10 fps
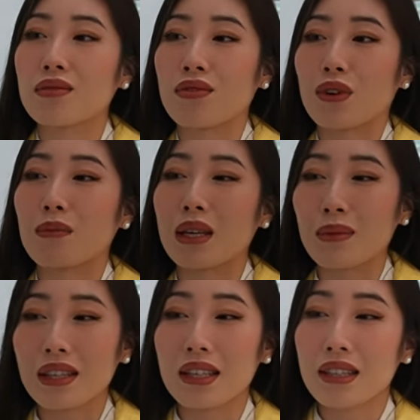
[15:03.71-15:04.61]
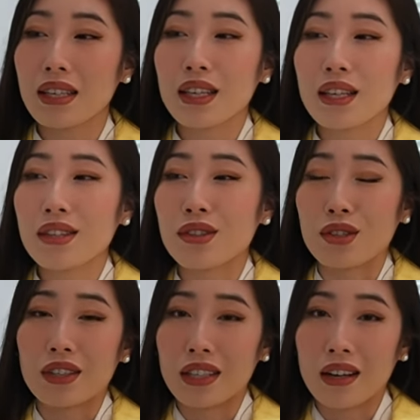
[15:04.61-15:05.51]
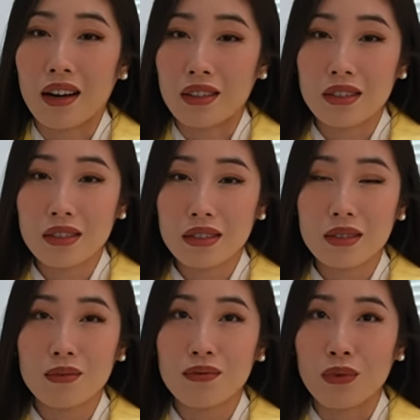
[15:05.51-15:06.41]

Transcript: for maybe thirty dollars,